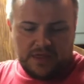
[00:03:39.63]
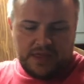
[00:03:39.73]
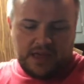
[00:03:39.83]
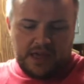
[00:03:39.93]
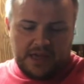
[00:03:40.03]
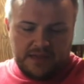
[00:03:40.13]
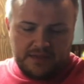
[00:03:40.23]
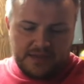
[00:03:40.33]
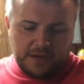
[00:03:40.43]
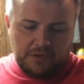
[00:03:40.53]
the
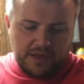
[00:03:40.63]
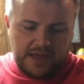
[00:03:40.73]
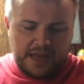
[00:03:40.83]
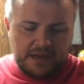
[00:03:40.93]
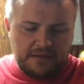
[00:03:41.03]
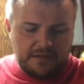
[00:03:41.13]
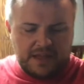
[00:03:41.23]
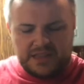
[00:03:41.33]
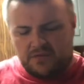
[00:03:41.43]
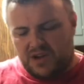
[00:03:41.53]
double in,
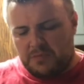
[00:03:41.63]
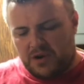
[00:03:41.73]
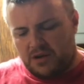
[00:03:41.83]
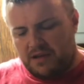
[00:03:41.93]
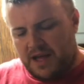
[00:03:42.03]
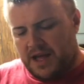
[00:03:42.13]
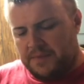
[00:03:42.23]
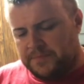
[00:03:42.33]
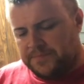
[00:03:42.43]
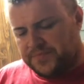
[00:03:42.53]
like the rubber